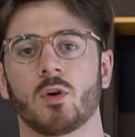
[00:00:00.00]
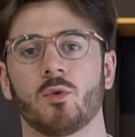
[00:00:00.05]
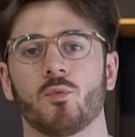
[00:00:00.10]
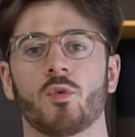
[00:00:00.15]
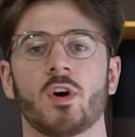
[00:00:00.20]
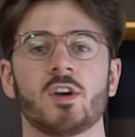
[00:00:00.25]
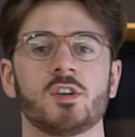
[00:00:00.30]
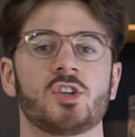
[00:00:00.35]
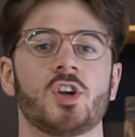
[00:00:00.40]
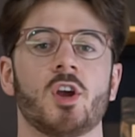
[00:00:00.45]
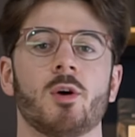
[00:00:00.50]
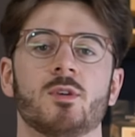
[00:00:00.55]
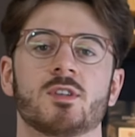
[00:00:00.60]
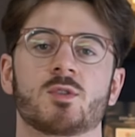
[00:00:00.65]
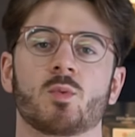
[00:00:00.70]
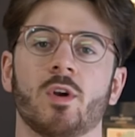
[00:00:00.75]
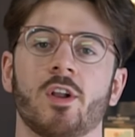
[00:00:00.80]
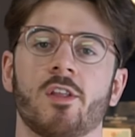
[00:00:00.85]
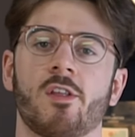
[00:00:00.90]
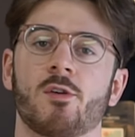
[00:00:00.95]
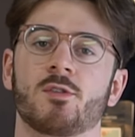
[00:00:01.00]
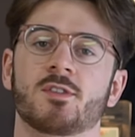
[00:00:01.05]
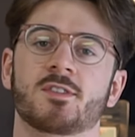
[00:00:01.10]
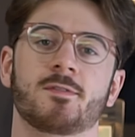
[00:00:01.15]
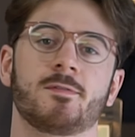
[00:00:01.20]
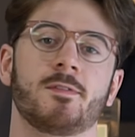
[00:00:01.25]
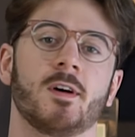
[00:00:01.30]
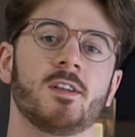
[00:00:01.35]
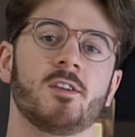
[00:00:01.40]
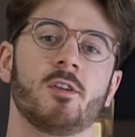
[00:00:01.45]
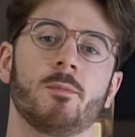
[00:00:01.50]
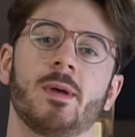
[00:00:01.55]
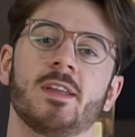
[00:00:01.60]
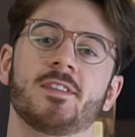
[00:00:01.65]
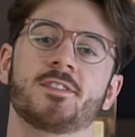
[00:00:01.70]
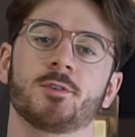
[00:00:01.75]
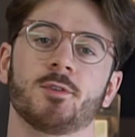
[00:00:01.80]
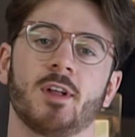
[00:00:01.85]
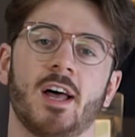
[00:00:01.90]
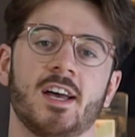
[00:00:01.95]
Ratio is one of those
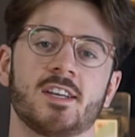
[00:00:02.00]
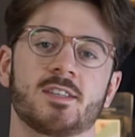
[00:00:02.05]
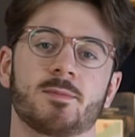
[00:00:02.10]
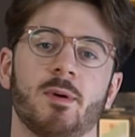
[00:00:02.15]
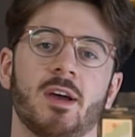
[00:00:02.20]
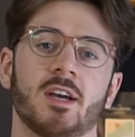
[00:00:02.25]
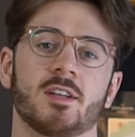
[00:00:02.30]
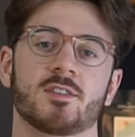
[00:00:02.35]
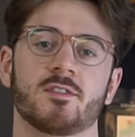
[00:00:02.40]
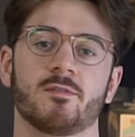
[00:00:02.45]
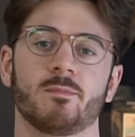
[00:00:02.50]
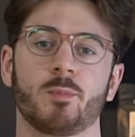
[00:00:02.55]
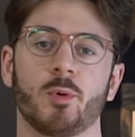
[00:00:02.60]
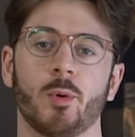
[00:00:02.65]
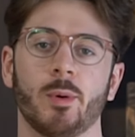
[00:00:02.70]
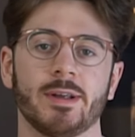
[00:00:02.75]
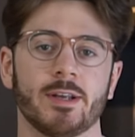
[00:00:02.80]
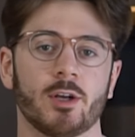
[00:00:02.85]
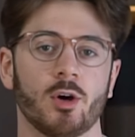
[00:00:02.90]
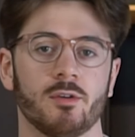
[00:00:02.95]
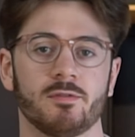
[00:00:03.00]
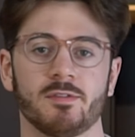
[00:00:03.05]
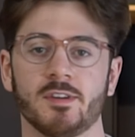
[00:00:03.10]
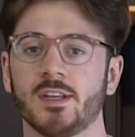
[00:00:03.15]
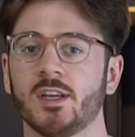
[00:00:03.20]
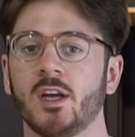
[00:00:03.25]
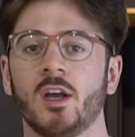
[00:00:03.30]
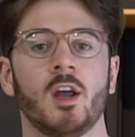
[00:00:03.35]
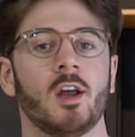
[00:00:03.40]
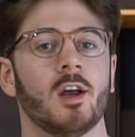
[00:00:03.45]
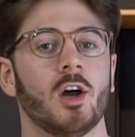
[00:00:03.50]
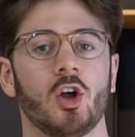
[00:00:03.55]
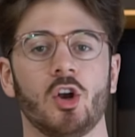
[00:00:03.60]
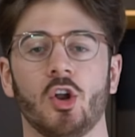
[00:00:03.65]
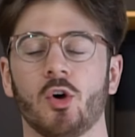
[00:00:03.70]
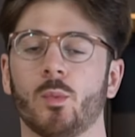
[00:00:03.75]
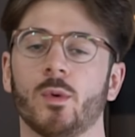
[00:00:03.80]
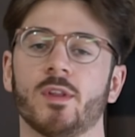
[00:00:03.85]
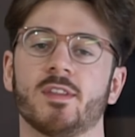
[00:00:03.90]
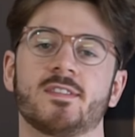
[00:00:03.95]
fundamental aspects of brewing coffee,
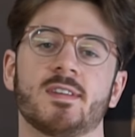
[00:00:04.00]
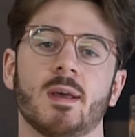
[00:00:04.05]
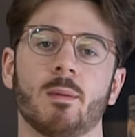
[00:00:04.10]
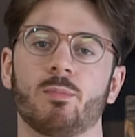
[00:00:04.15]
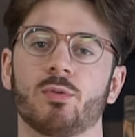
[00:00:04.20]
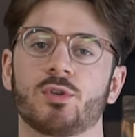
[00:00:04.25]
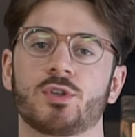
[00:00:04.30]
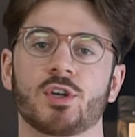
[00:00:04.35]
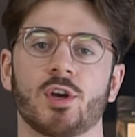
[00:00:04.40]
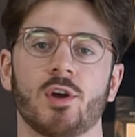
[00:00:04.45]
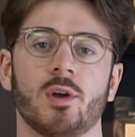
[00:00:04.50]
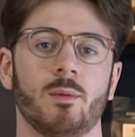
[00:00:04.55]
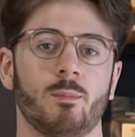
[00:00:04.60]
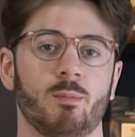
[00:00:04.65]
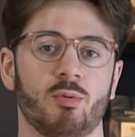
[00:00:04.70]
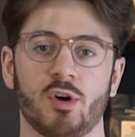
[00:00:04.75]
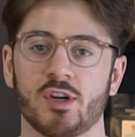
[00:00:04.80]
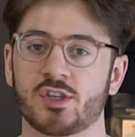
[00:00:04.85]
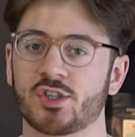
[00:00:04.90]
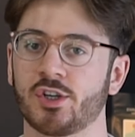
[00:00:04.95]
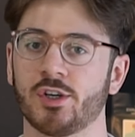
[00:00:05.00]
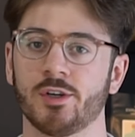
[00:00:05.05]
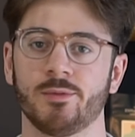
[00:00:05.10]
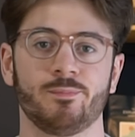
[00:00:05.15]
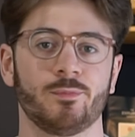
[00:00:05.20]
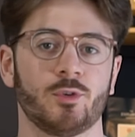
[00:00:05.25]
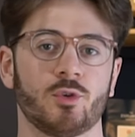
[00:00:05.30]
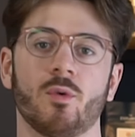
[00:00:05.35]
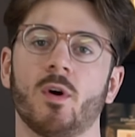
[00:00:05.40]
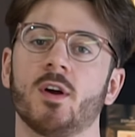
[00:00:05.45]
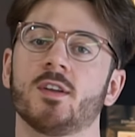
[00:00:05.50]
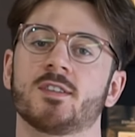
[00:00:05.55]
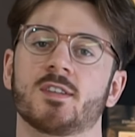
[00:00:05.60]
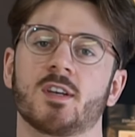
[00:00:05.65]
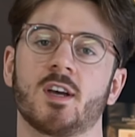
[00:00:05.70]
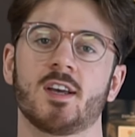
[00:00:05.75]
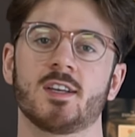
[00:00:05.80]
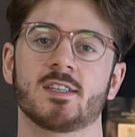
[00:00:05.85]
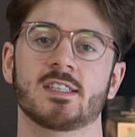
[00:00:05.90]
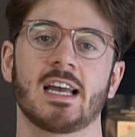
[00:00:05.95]
along with temperature, pressure, grind
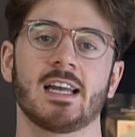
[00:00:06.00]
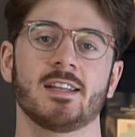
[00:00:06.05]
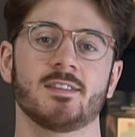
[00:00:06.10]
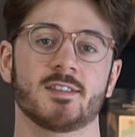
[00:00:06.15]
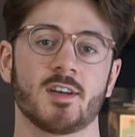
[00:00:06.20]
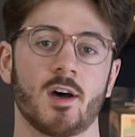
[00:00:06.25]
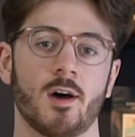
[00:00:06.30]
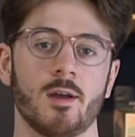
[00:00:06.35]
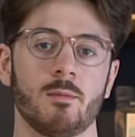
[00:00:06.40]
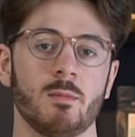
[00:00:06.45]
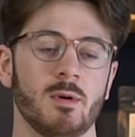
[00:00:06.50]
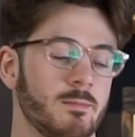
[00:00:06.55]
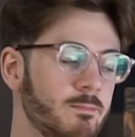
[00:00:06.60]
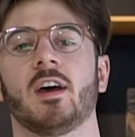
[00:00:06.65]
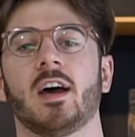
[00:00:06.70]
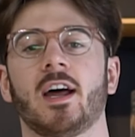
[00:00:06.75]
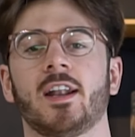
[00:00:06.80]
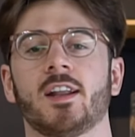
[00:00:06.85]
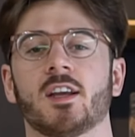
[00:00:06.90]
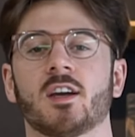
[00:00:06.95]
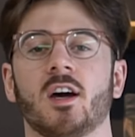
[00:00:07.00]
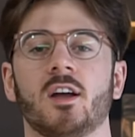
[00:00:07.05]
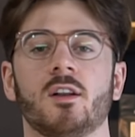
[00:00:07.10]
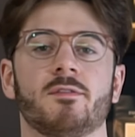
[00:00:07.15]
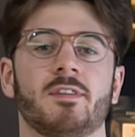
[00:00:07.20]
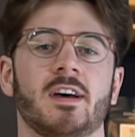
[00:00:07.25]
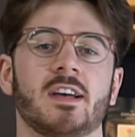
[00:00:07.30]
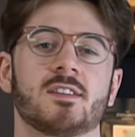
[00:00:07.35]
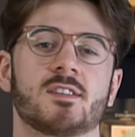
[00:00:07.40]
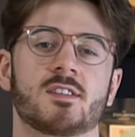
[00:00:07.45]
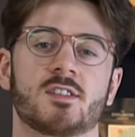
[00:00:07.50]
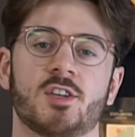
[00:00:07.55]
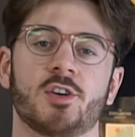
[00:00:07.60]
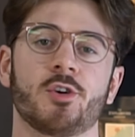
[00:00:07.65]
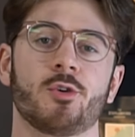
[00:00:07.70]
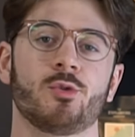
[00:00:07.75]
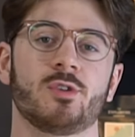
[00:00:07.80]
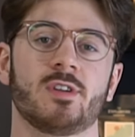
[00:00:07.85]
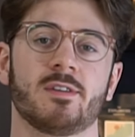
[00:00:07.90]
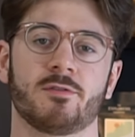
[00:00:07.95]
size, and time. And it kind of has
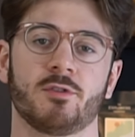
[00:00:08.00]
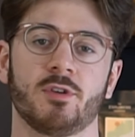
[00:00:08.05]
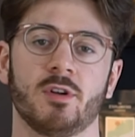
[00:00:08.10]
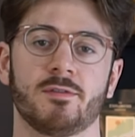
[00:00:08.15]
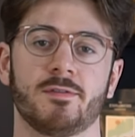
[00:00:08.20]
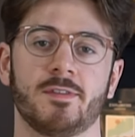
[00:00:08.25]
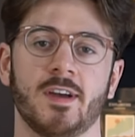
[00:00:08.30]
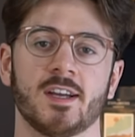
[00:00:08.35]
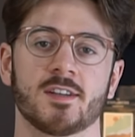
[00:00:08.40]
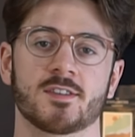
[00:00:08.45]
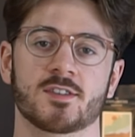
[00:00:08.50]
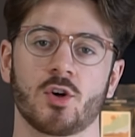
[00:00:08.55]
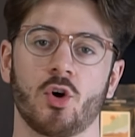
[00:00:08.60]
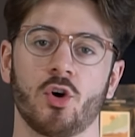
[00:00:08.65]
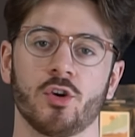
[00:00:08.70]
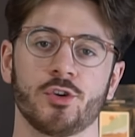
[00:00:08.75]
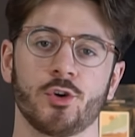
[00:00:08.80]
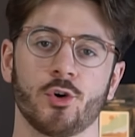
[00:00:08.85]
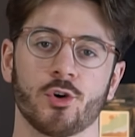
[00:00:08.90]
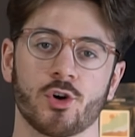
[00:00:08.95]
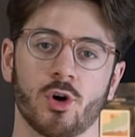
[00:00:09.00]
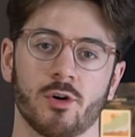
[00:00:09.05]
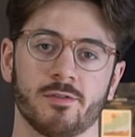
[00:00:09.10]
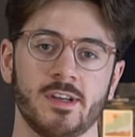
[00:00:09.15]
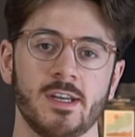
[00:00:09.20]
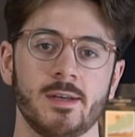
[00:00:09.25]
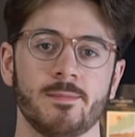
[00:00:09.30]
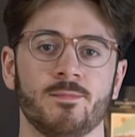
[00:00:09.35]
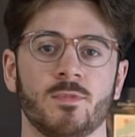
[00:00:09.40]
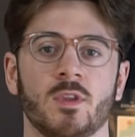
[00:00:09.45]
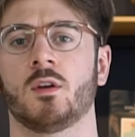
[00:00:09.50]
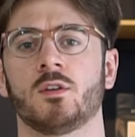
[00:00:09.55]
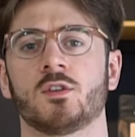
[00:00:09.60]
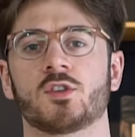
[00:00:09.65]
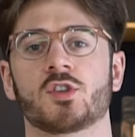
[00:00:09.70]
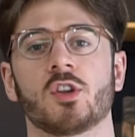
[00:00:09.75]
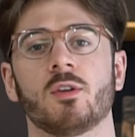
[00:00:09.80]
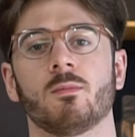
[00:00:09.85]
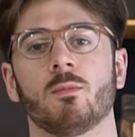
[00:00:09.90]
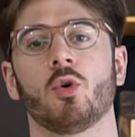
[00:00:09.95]
two different effects on your coffee.
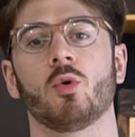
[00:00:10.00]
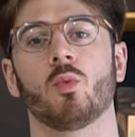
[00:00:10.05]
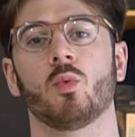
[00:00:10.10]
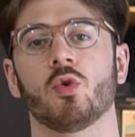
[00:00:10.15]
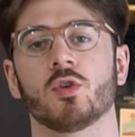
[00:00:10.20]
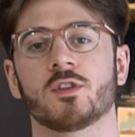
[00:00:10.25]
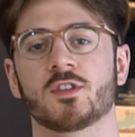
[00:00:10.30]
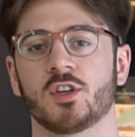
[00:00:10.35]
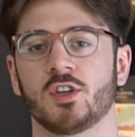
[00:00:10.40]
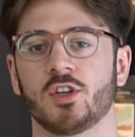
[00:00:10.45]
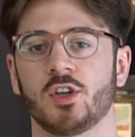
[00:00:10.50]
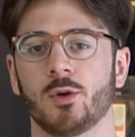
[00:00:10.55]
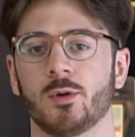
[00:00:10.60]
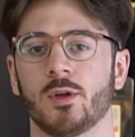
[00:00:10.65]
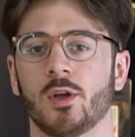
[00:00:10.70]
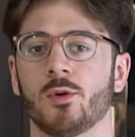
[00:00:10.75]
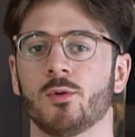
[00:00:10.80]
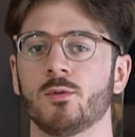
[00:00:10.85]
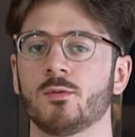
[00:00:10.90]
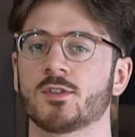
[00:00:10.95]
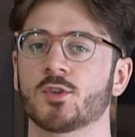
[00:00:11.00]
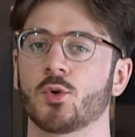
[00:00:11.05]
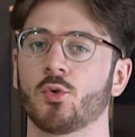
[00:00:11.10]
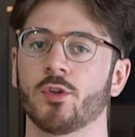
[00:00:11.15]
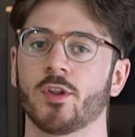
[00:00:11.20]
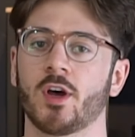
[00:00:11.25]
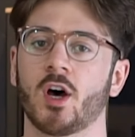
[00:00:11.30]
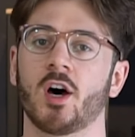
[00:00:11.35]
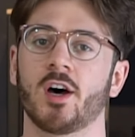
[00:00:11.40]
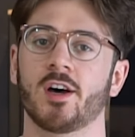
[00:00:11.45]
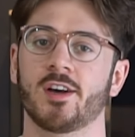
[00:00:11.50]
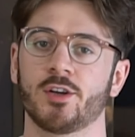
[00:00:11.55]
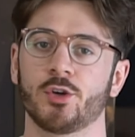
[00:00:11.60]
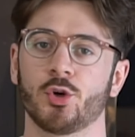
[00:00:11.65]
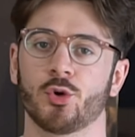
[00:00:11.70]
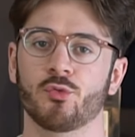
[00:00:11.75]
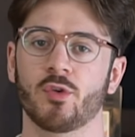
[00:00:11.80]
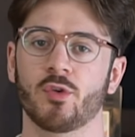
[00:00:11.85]
So the more water you use, or the higher your